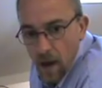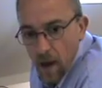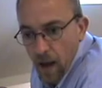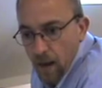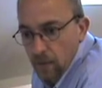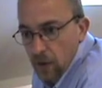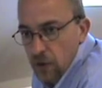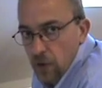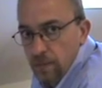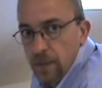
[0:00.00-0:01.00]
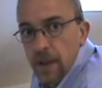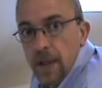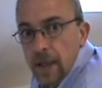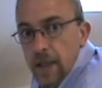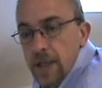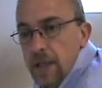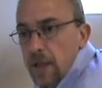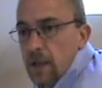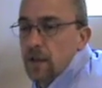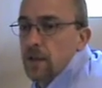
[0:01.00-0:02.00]
My job
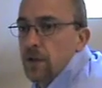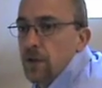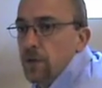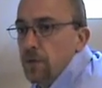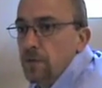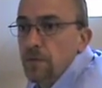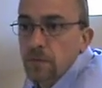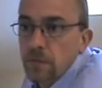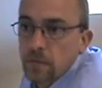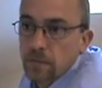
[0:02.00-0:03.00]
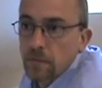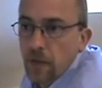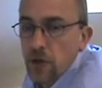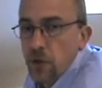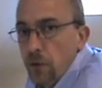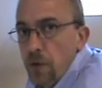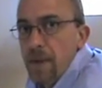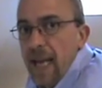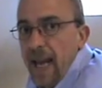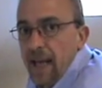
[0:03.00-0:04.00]
is to make sure all the
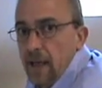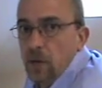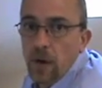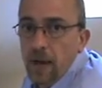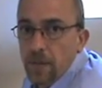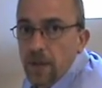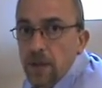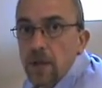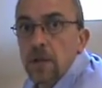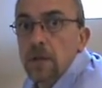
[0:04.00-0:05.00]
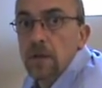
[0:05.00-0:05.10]
mechanical elements